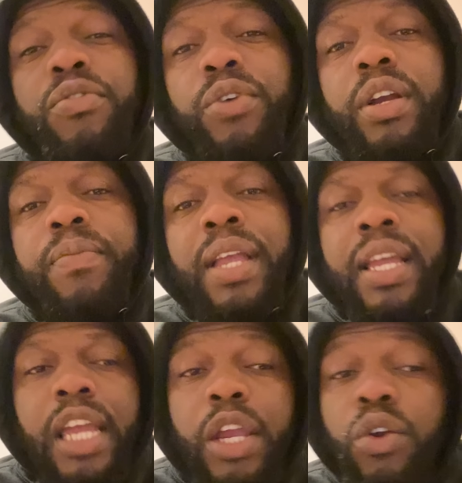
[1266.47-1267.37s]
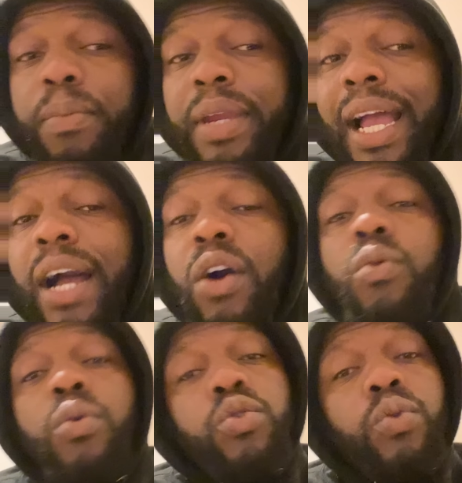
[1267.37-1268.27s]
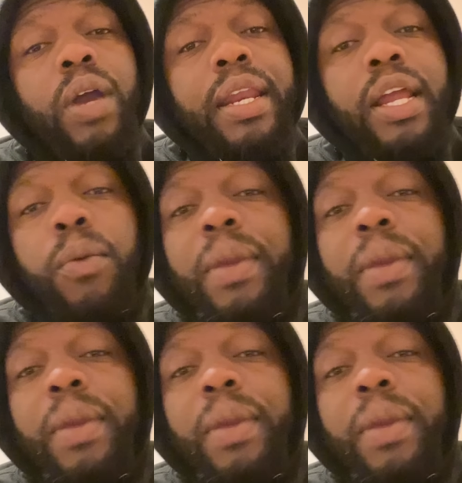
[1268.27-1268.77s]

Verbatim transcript: for it, he would be out on road right now.